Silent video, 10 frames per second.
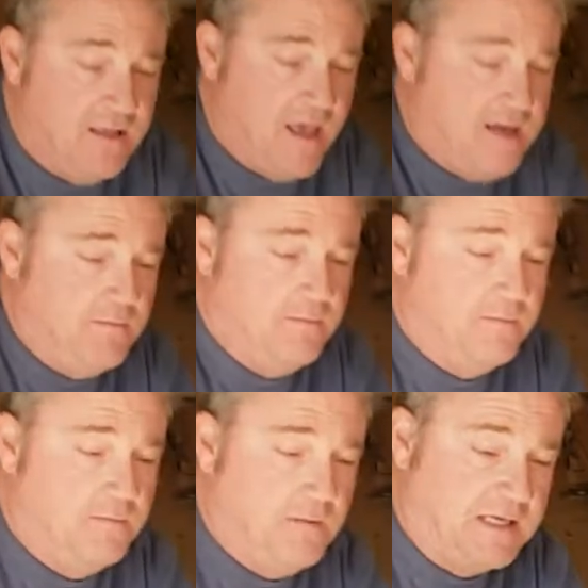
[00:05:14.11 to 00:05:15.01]
of that,
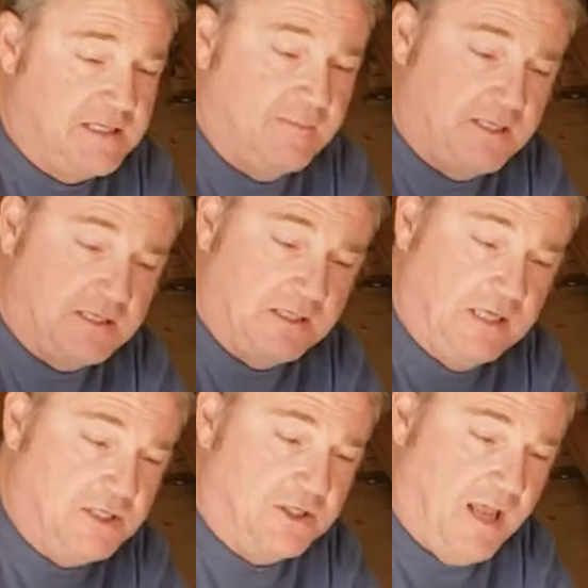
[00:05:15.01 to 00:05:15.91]
except it's 1.5
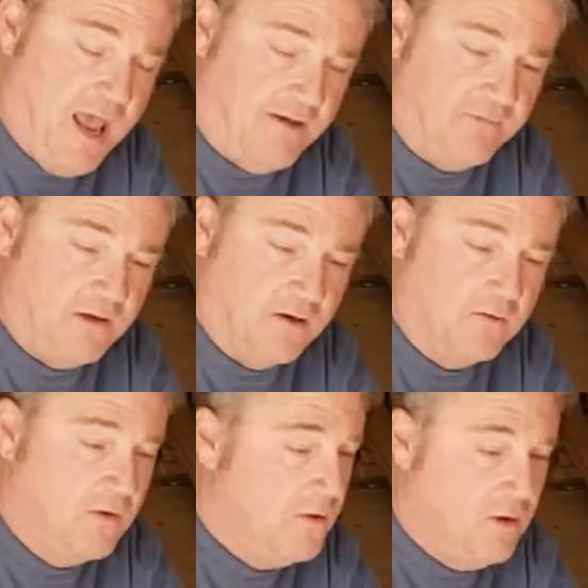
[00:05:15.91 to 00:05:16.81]
inches here.
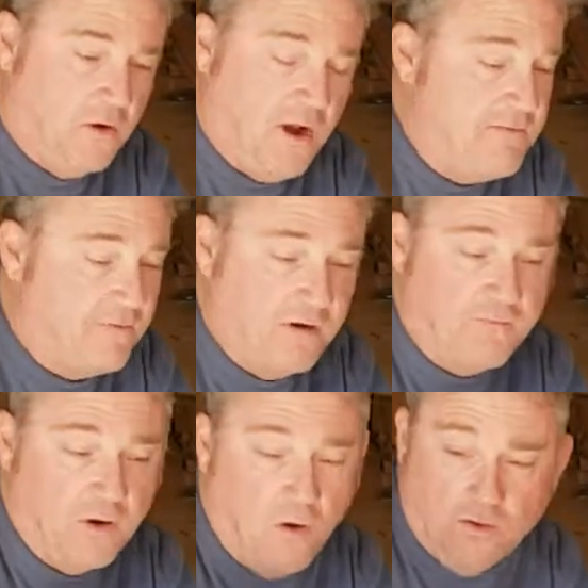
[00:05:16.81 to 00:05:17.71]
Great for if
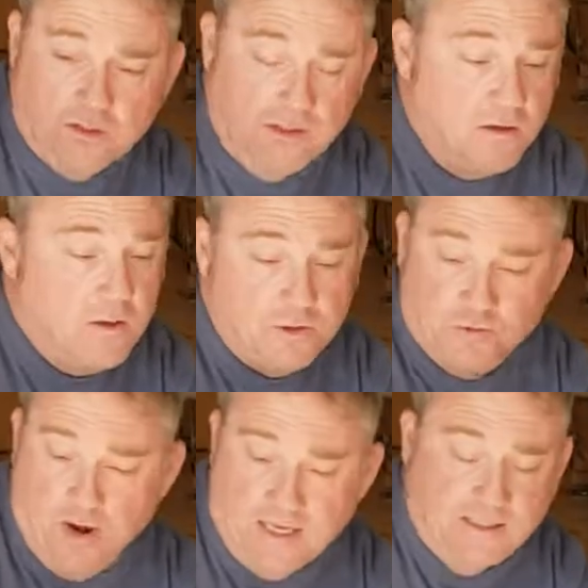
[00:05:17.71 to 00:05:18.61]
you're going to
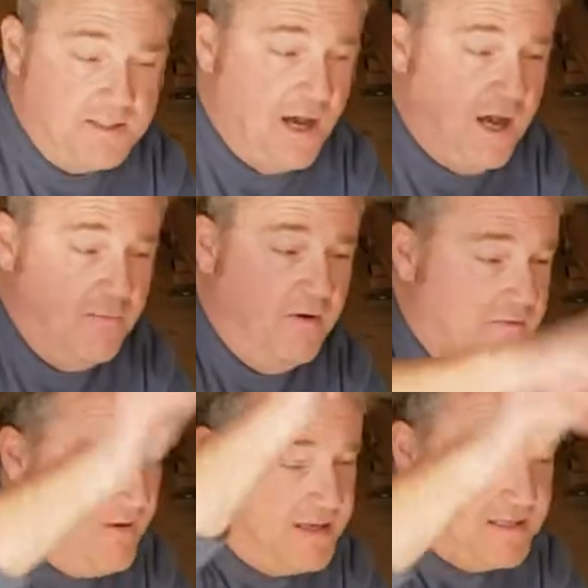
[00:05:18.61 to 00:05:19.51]
drain a tub,
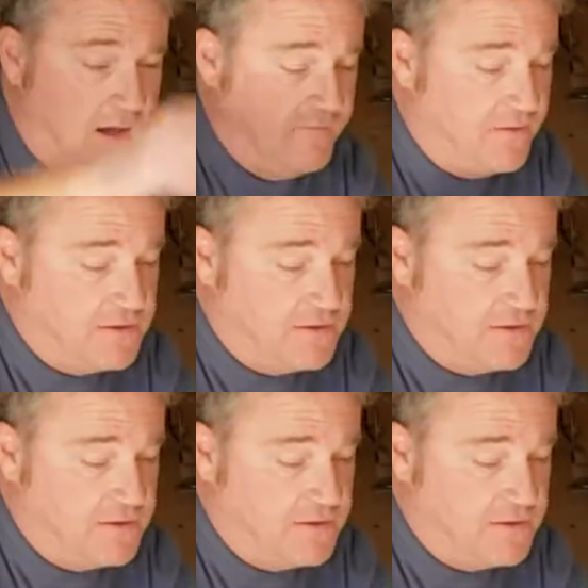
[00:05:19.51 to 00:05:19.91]
vent off the